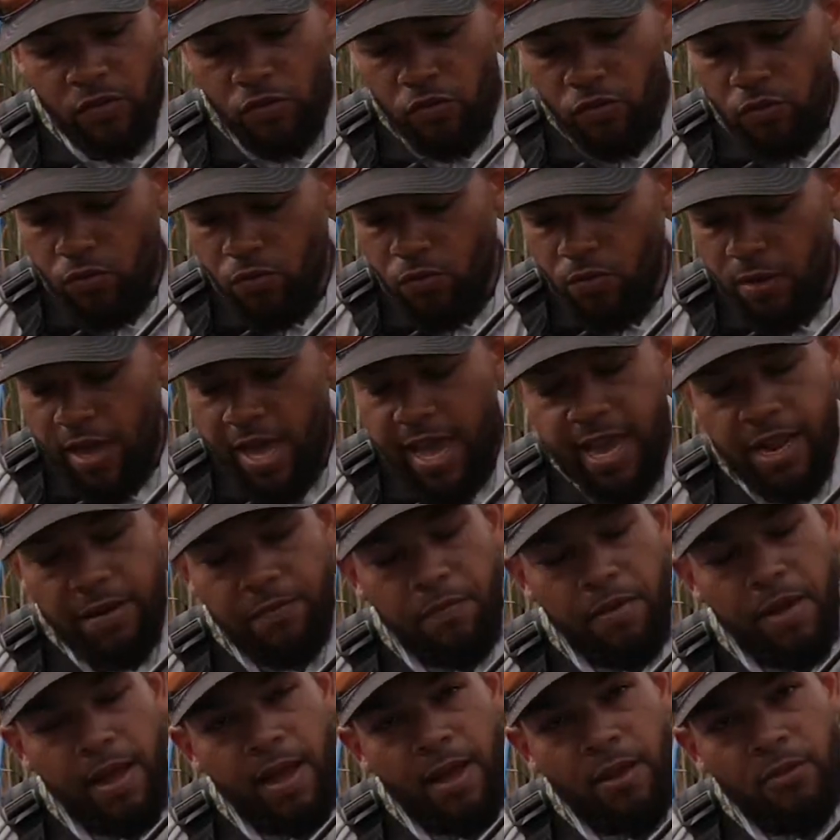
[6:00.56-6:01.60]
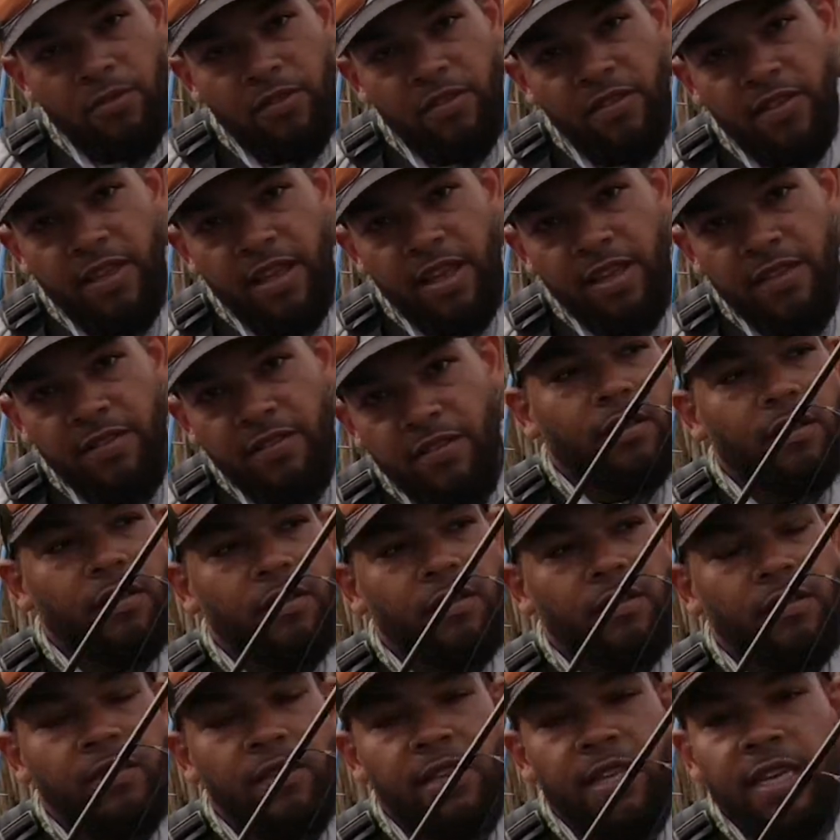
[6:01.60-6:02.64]
to 8 pound test
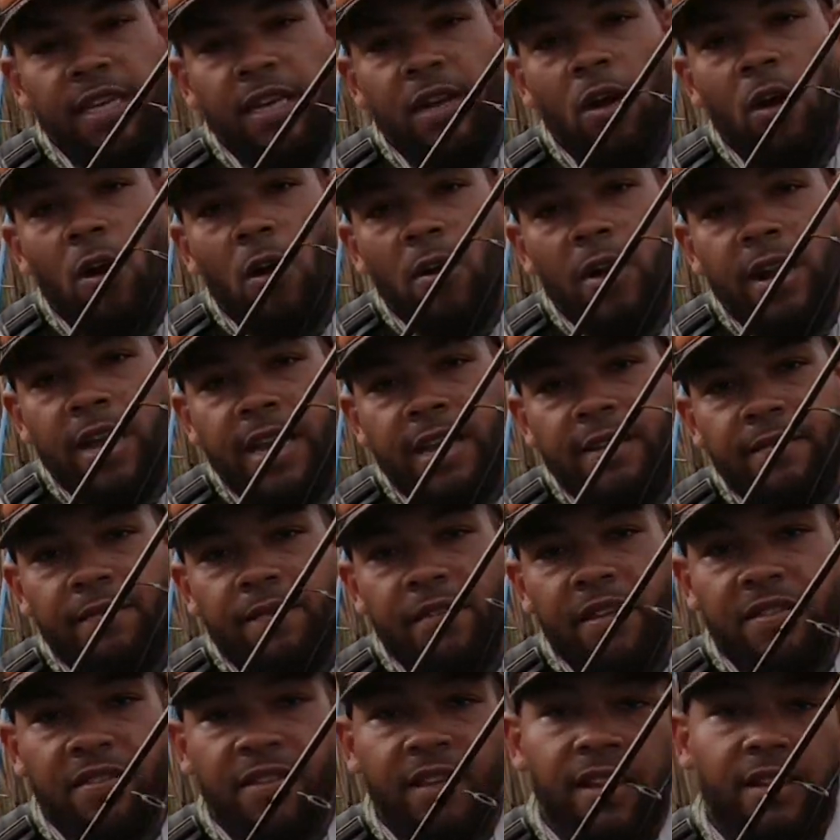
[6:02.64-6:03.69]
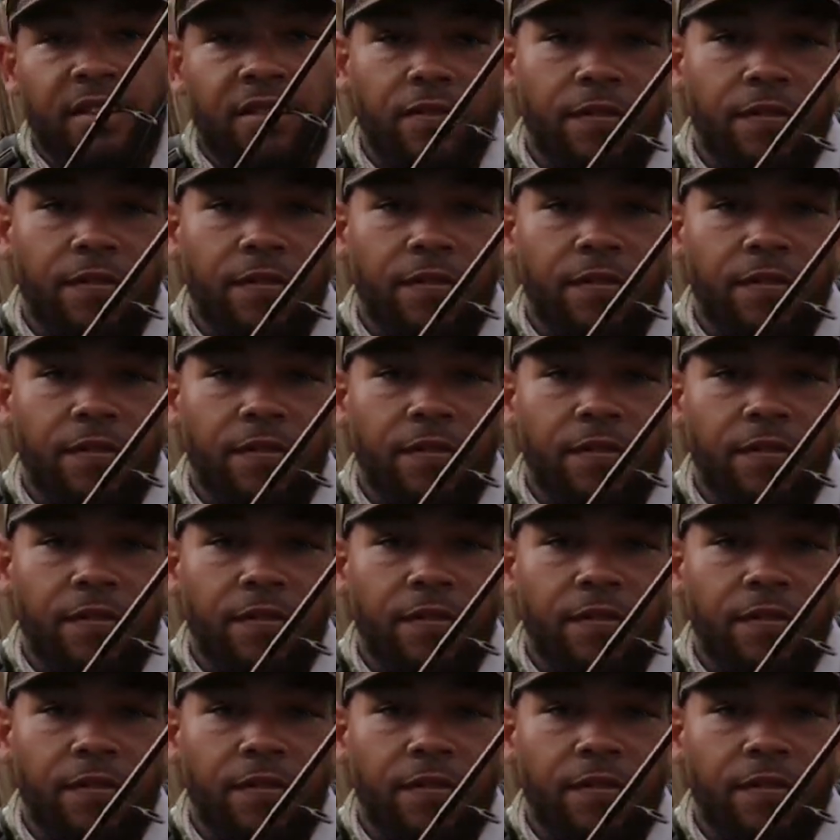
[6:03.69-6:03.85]
Seaguar Invisex